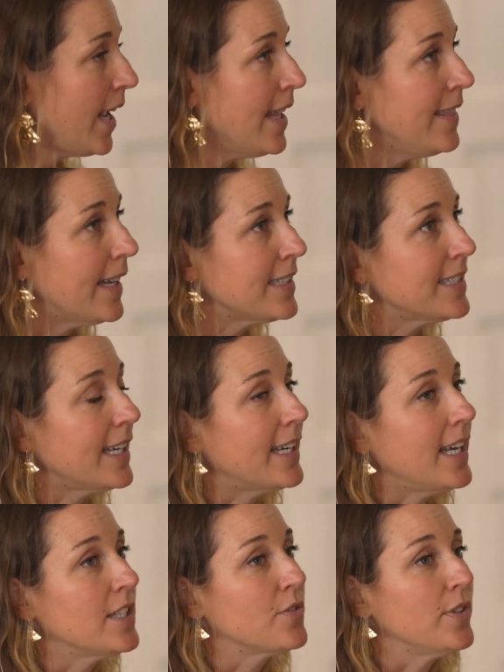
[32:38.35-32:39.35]
And that's
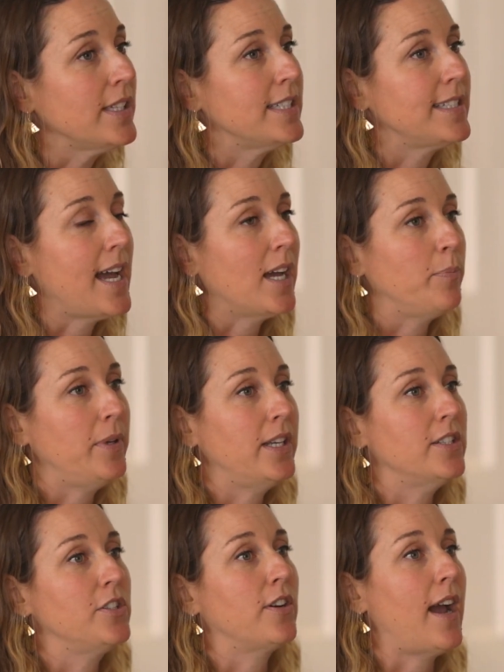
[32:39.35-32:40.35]
like, it's really sad
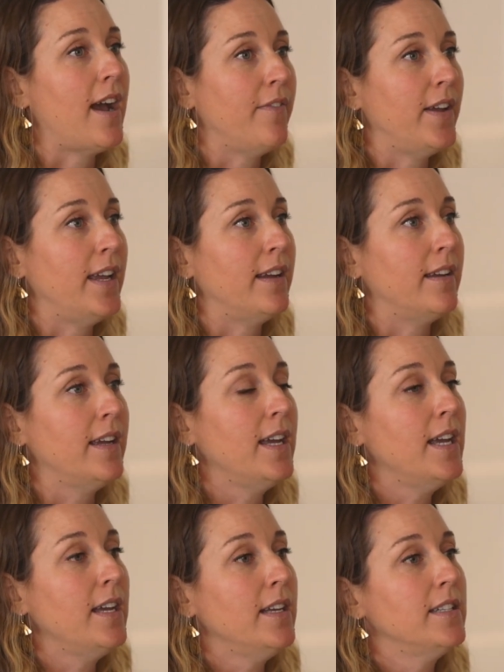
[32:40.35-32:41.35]
because you're having
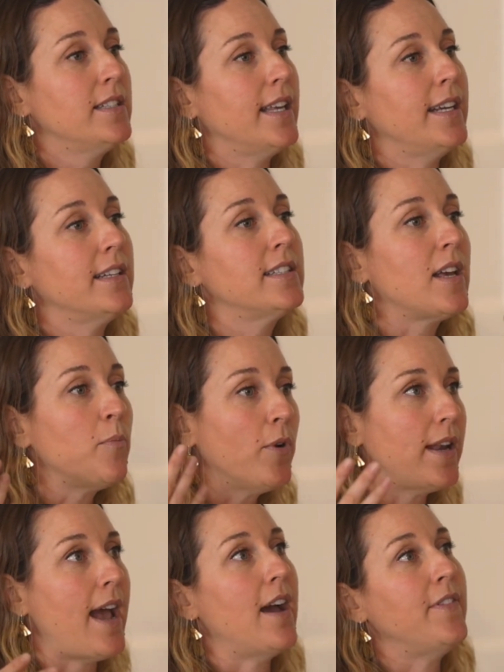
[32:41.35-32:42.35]
like
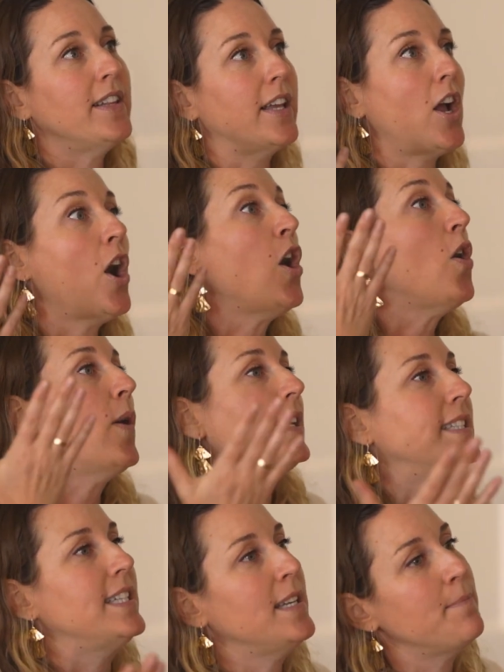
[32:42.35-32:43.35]
someone having like, oh,
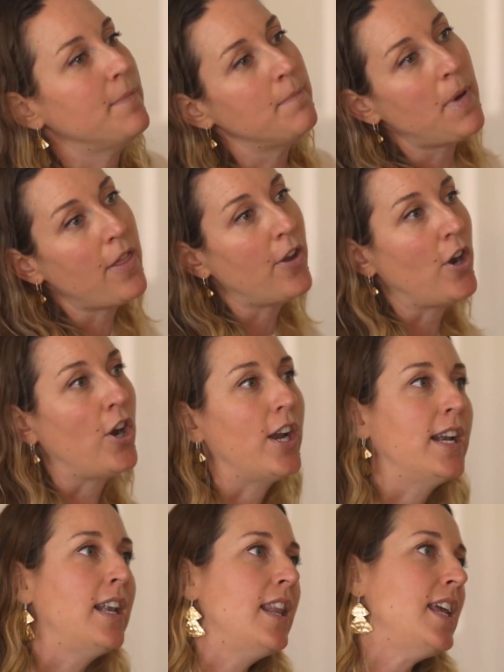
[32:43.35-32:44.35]
I see mother
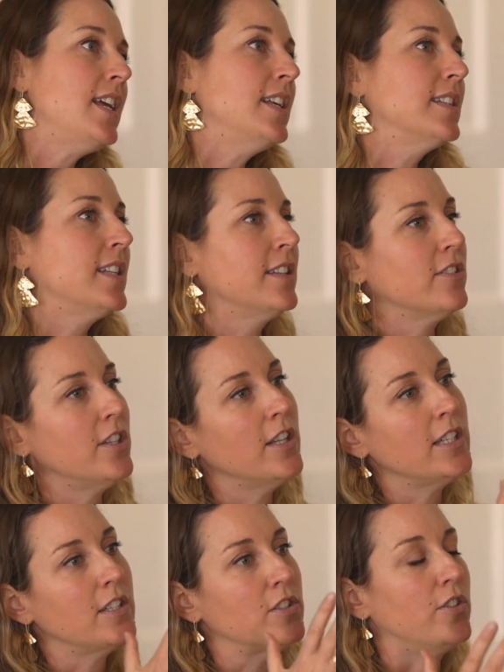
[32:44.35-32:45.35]
and this, and they're
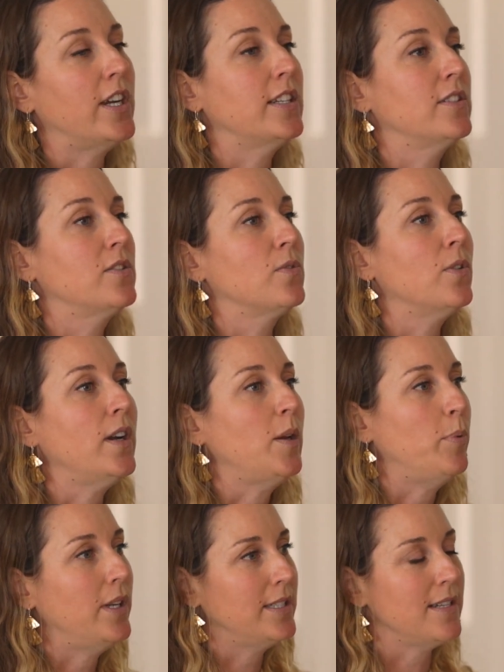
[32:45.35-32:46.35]
telling this grand
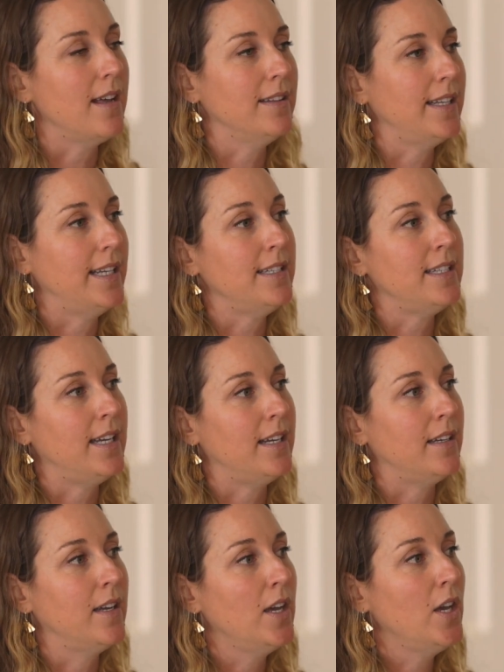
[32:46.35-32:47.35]
story, but it's not
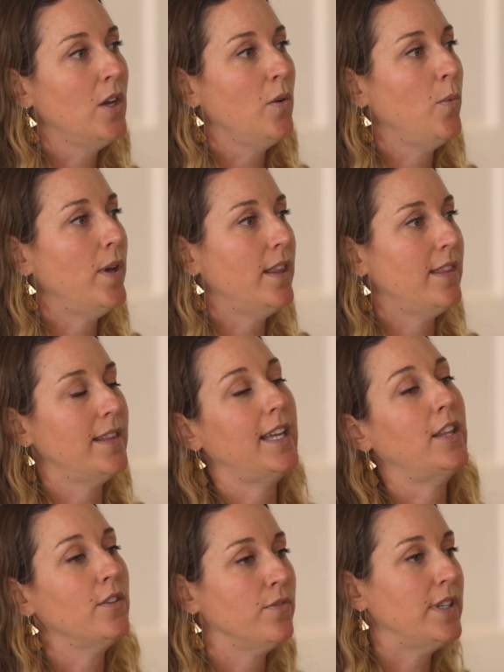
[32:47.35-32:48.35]
landing with
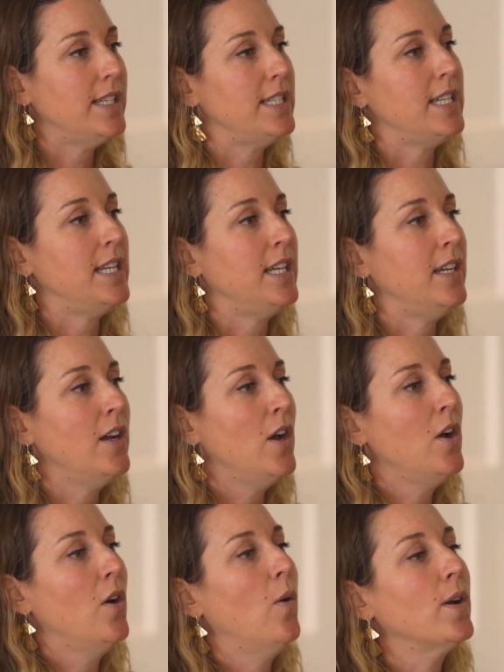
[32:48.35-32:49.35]
like the readee,
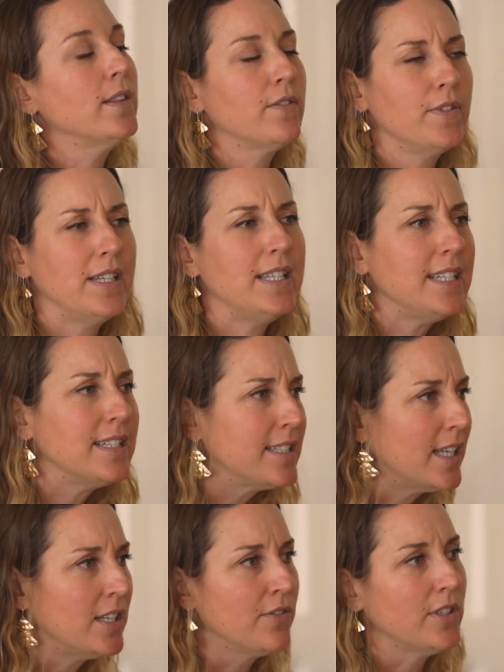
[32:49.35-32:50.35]
or the readee's
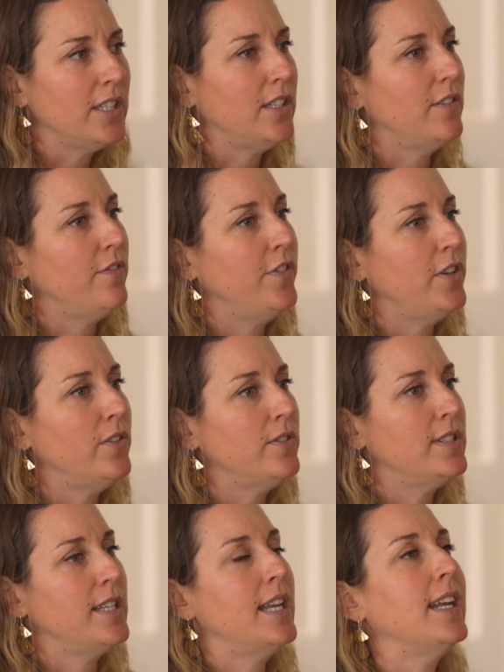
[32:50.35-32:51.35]
getting really
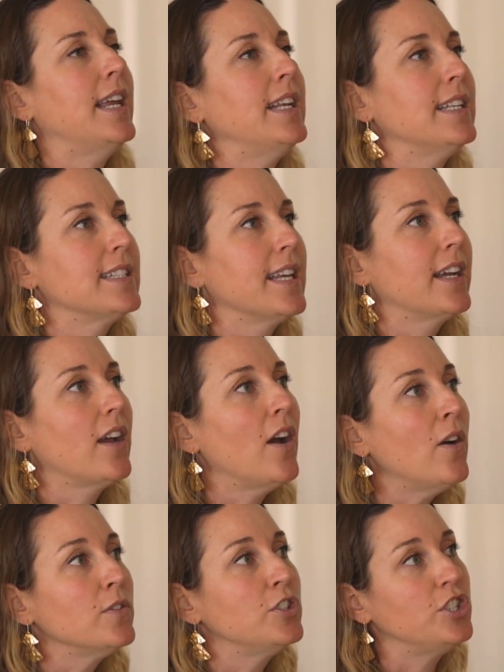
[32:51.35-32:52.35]
confused. And it's like,
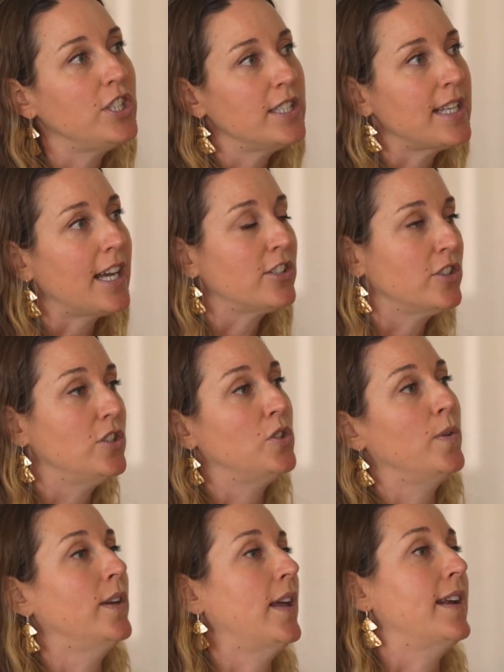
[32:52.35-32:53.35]
oh, she's actually
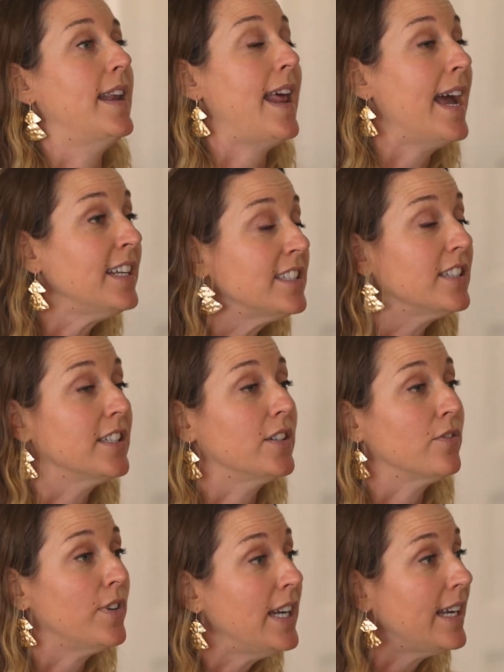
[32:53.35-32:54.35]
doing an
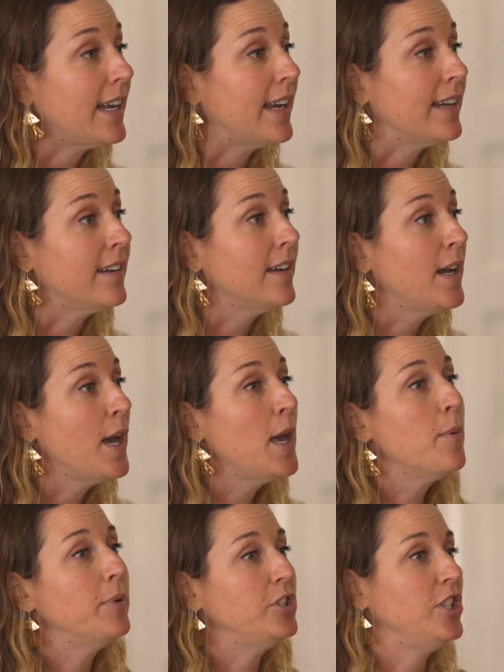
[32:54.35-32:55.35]
excellent reading,
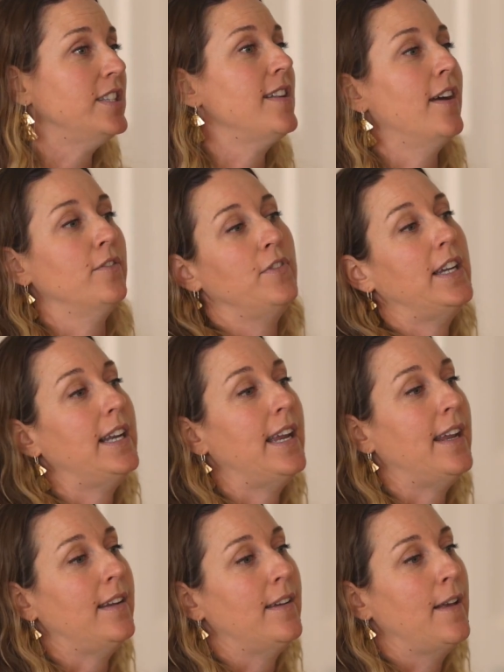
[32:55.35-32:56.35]
but she's not
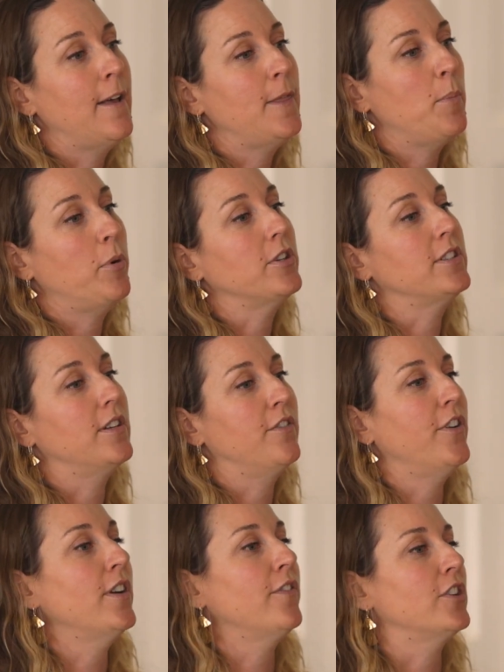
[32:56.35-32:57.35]
reading the person in
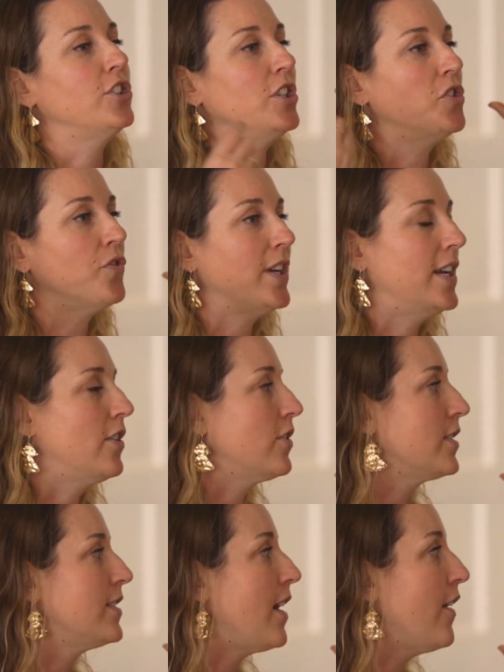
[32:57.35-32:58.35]
front of her. She's reading
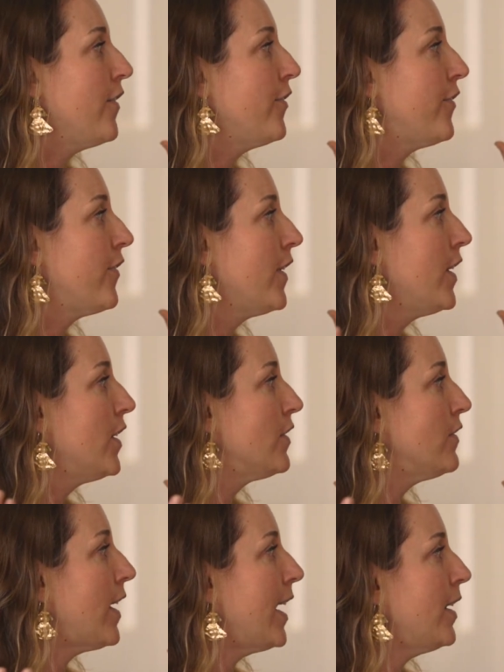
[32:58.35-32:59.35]
herself,
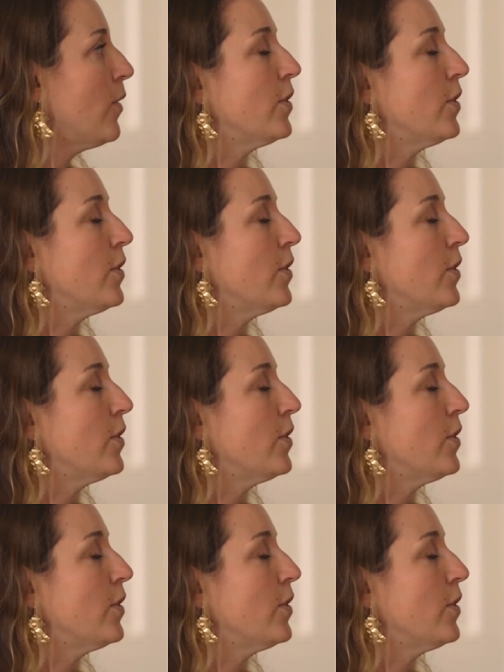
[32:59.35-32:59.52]
right?